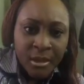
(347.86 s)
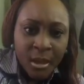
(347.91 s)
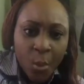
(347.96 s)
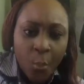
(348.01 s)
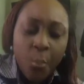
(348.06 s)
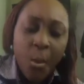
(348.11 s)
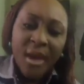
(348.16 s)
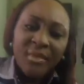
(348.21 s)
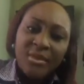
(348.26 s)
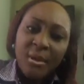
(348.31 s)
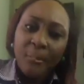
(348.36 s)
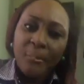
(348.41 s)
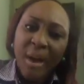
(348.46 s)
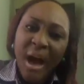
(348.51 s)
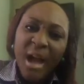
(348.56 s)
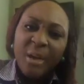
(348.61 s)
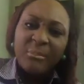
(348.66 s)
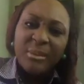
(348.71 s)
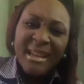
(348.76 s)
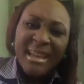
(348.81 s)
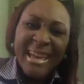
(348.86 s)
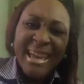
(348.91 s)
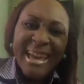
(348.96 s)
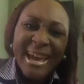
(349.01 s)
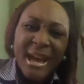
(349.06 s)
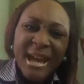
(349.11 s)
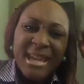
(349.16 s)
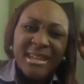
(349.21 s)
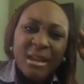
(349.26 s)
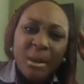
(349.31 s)
when the
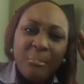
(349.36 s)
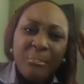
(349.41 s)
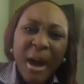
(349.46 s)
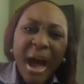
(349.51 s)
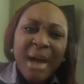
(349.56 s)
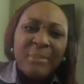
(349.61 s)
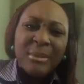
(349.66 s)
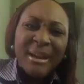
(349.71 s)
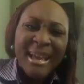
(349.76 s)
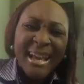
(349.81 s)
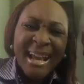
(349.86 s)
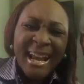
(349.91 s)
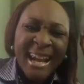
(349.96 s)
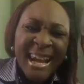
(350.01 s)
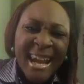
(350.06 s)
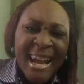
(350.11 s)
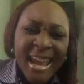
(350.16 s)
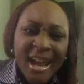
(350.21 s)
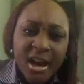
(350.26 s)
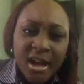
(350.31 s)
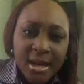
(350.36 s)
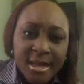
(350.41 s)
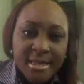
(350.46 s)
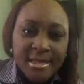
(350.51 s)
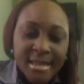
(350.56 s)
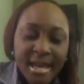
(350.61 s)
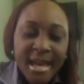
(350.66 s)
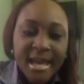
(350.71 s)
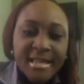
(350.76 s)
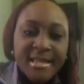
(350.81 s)
Bible clearly
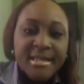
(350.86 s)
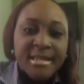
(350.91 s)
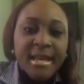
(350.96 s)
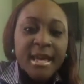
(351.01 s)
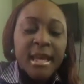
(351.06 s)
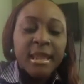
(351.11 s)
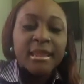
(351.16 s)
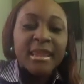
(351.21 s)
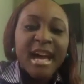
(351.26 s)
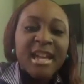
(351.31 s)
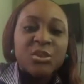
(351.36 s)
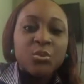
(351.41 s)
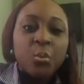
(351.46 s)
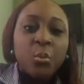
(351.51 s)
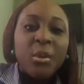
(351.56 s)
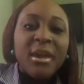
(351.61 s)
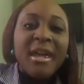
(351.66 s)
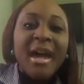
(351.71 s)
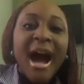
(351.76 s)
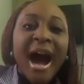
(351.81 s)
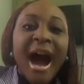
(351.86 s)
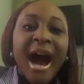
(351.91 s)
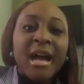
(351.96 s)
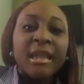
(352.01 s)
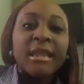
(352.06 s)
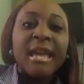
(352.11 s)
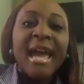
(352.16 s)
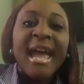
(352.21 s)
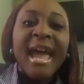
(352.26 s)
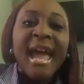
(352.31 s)
says that we are
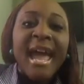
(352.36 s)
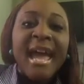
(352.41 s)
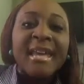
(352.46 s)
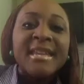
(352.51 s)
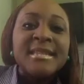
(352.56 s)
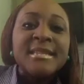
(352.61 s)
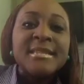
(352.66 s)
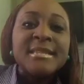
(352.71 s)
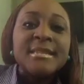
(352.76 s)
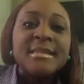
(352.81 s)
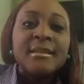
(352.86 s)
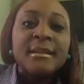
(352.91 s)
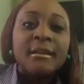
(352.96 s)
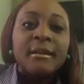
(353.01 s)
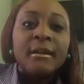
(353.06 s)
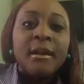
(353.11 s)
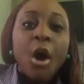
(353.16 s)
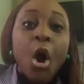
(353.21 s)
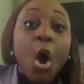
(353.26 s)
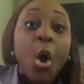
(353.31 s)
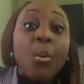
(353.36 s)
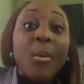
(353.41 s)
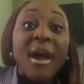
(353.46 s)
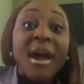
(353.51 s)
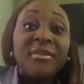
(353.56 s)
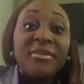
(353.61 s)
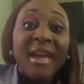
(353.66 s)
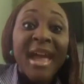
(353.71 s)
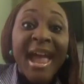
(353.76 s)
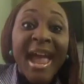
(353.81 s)
the heads, or we
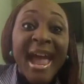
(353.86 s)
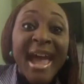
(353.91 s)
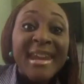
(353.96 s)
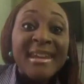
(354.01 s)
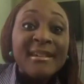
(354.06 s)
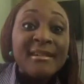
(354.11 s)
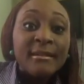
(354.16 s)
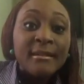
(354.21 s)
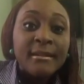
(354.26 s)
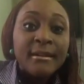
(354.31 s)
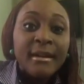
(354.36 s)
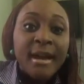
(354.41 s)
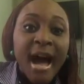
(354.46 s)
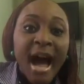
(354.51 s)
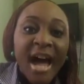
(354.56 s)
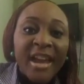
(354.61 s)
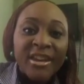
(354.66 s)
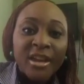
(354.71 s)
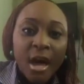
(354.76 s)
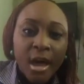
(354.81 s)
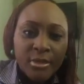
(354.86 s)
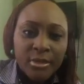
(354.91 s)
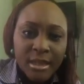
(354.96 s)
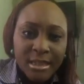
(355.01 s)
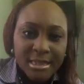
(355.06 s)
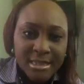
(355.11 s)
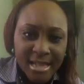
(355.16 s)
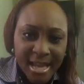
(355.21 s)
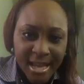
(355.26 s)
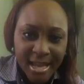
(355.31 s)
are the head and not the
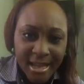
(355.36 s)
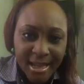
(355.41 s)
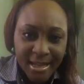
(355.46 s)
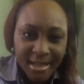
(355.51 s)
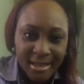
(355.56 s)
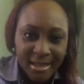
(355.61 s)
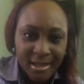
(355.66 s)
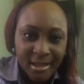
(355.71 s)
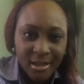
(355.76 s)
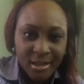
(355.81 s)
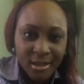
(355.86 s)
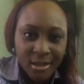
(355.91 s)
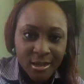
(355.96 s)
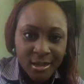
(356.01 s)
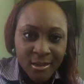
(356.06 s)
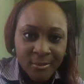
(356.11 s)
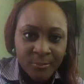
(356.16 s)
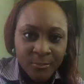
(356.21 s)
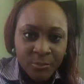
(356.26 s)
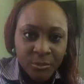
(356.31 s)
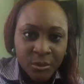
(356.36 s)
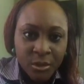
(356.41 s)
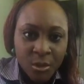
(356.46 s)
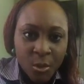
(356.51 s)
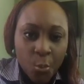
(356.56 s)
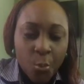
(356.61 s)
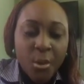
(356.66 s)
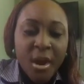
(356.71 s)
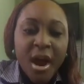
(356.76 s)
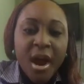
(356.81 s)
tail.
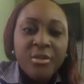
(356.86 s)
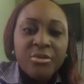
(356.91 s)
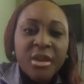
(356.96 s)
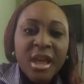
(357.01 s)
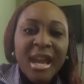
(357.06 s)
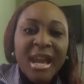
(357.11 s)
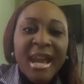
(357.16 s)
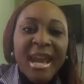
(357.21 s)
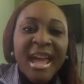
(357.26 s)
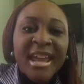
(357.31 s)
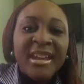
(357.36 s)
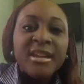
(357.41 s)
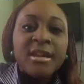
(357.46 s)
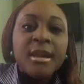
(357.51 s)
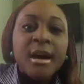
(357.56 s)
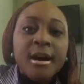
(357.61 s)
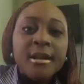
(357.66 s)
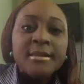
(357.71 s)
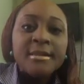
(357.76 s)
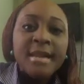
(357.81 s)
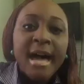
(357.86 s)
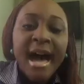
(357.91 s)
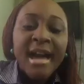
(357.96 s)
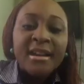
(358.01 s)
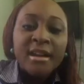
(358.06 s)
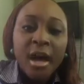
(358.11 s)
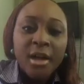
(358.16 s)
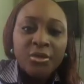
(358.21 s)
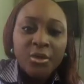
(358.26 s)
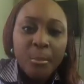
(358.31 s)
We are the lenders and
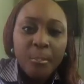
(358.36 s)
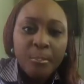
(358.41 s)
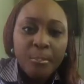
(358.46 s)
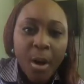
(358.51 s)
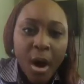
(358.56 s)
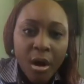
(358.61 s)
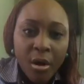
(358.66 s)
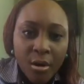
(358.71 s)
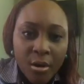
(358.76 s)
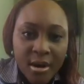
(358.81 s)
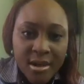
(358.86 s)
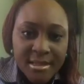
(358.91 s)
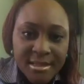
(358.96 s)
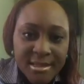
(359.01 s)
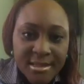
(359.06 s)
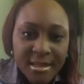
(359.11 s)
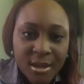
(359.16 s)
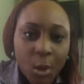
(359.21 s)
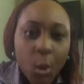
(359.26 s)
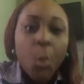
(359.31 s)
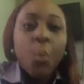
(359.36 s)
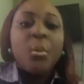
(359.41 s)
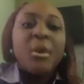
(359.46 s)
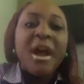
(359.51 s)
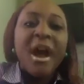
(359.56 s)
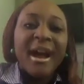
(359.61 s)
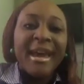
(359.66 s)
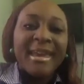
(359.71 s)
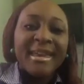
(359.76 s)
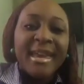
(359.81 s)
not the borrowers. We
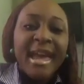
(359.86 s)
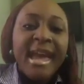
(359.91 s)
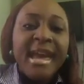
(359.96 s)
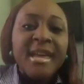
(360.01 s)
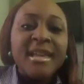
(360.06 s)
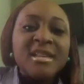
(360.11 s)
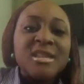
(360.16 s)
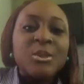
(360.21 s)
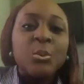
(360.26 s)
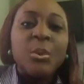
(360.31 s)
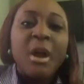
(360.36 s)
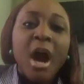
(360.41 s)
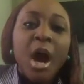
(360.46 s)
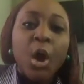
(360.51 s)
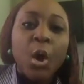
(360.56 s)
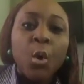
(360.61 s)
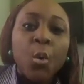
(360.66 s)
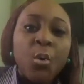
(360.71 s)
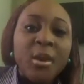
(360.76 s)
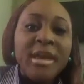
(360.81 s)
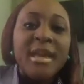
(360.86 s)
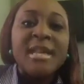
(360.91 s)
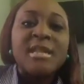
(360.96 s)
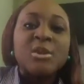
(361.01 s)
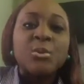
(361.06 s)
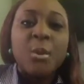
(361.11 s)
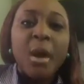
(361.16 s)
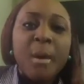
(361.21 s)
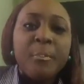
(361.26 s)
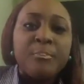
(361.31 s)
are kings, we are
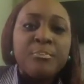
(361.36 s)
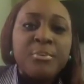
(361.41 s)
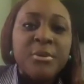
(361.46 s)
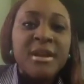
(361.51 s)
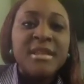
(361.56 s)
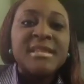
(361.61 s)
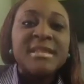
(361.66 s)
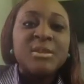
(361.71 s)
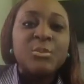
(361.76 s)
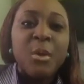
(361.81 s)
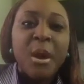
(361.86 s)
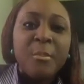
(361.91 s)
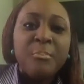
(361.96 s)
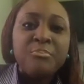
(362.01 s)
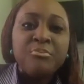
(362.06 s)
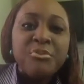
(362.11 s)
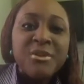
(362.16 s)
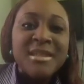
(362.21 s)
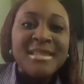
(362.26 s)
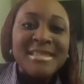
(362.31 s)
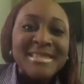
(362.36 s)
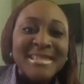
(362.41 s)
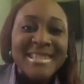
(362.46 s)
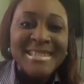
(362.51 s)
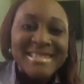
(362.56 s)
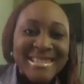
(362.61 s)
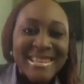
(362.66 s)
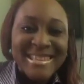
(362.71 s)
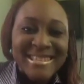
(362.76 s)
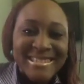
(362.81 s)
queens, we are princes, we are
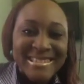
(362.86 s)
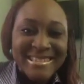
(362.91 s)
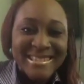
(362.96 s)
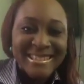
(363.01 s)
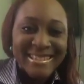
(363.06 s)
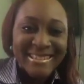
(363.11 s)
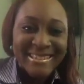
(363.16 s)
princesses.